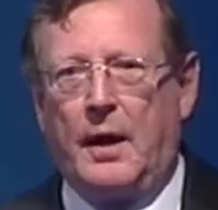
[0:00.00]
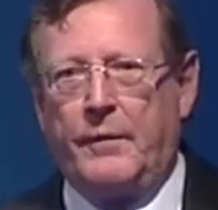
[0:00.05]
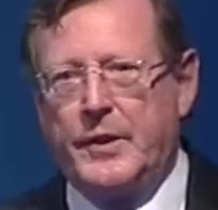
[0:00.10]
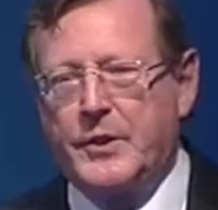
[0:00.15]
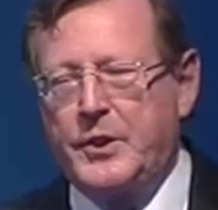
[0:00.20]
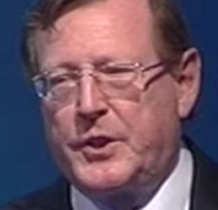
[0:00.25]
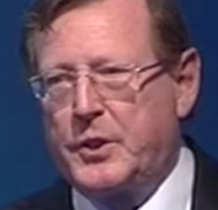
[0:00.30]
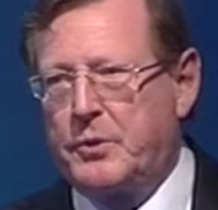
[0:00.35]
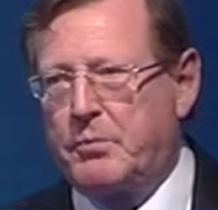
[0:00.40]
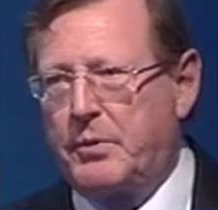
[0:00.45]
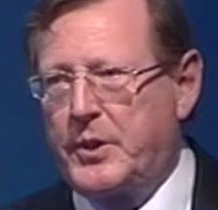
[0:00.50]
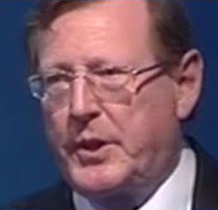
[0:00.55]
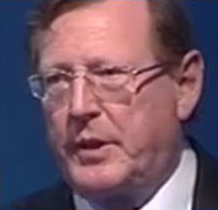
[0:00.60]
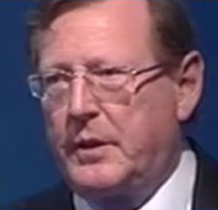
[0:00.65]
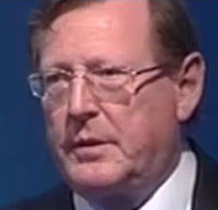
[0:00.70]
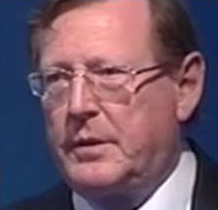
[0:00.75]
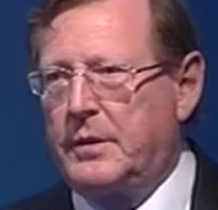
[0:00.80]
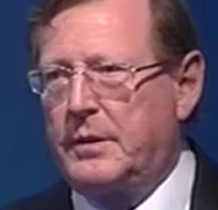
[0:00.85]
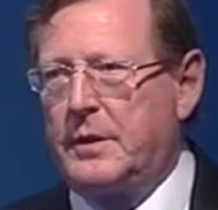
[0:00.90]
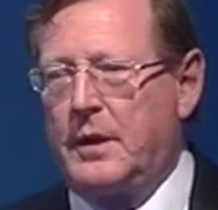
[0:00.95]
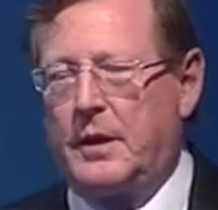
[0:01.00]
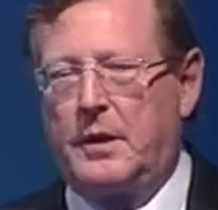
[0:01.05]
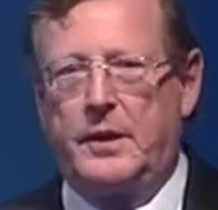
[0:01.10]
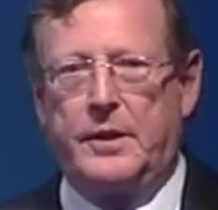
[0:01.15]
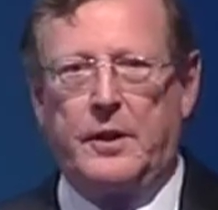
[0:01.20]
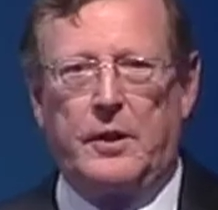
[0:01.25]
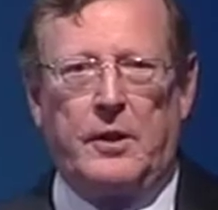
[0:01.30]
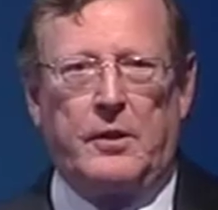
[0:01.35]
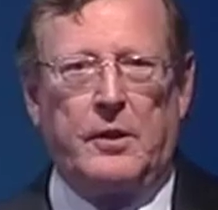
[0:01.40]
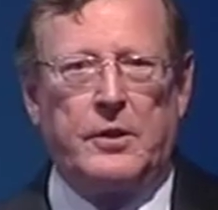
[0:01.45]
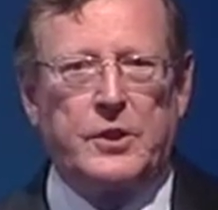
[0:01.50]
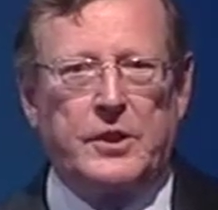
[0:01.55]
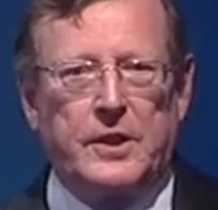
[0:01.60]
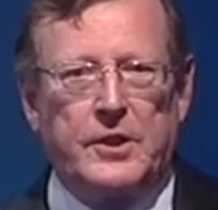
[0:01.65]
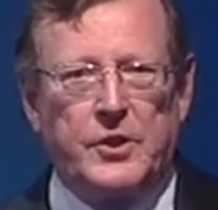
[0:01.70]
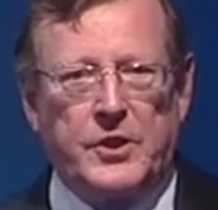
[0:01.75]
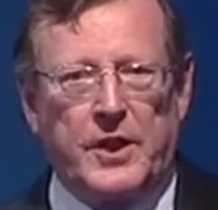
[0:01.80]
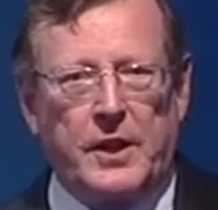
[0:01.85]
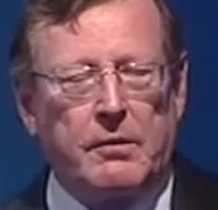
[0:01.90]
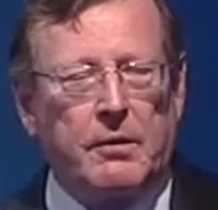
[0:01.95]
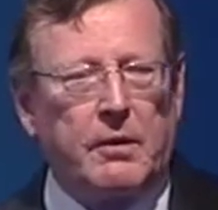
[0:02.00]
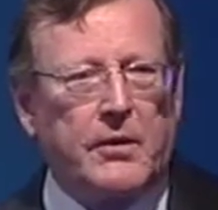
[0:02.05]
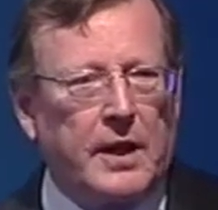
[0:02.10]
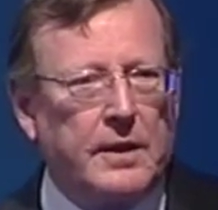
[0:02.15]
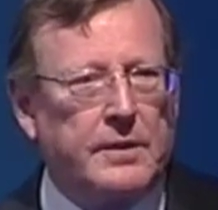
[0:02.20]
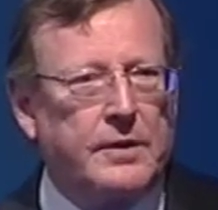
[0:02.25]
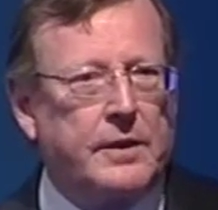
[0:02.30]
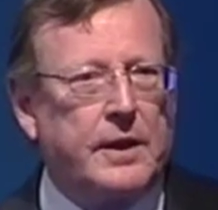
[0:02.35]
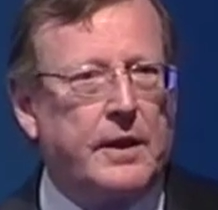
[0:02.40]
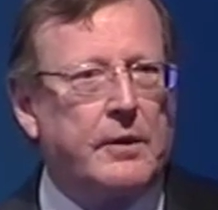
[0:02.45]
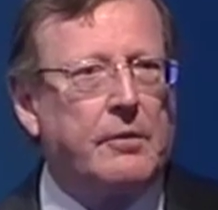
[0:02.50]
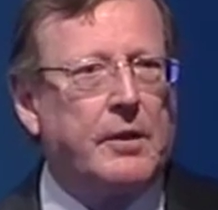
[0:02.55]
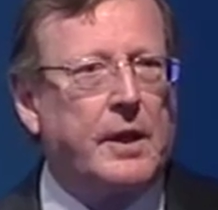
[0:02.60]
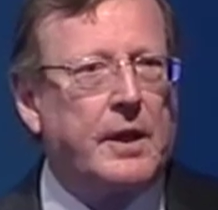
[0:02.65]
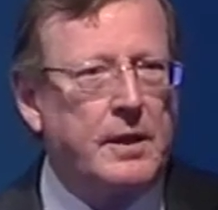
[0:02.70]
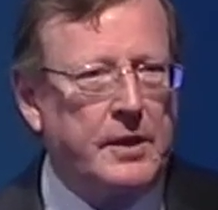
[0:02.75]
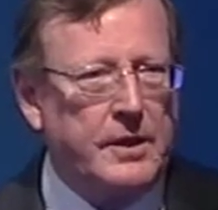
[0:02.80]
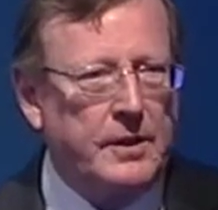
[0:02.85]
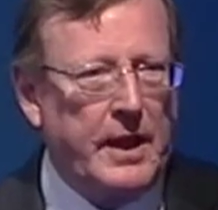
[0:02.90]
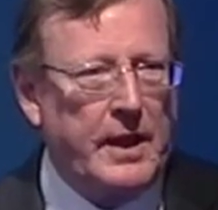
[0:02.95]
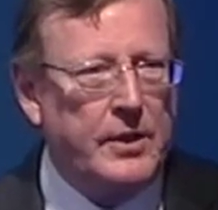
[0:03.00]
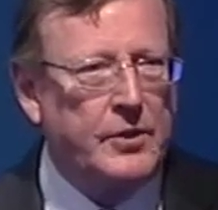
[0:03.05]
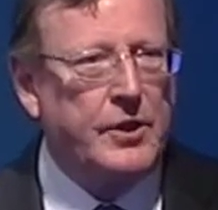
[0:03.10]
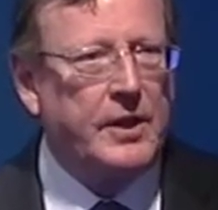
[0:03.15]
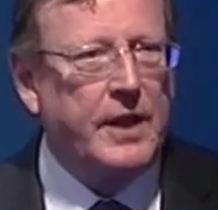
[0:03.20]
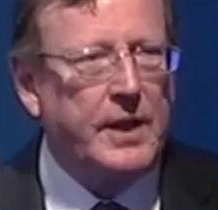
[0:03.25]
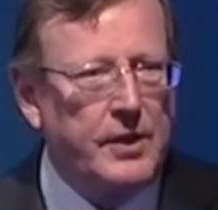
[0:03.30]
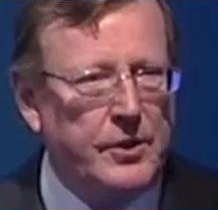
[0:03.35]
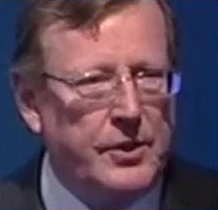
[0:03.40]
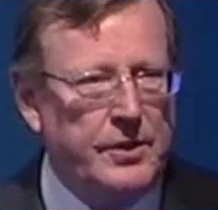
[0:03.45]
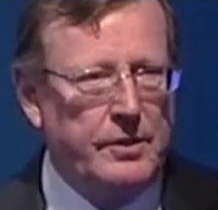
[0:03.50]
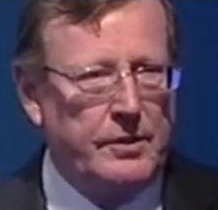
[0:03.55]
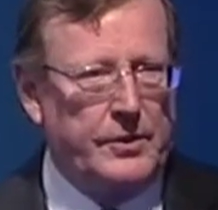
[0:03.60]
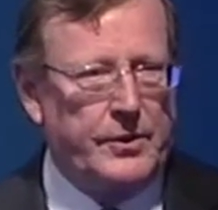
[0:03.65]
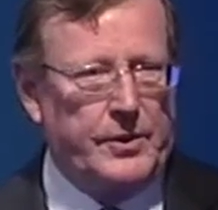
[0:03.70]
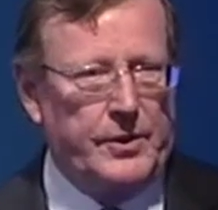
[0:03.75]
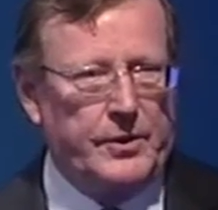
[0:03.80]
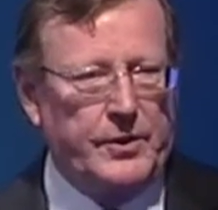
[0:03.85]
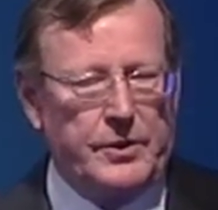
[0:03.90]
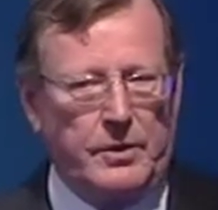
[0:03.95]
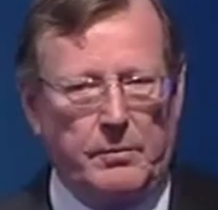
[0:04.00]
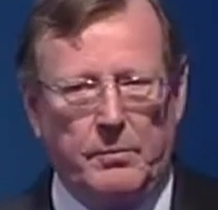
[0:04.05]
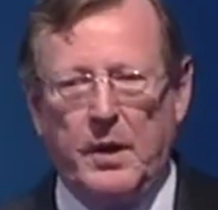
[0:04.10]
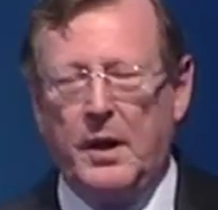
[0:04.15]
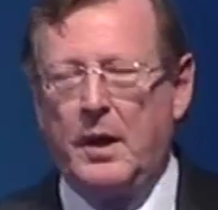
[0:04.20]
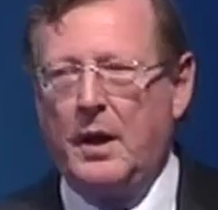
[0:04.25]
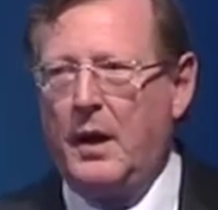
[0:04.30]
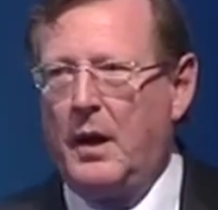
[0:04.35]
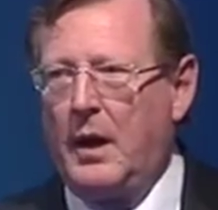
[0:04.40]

And this has resulted now in a largely segregated educational system,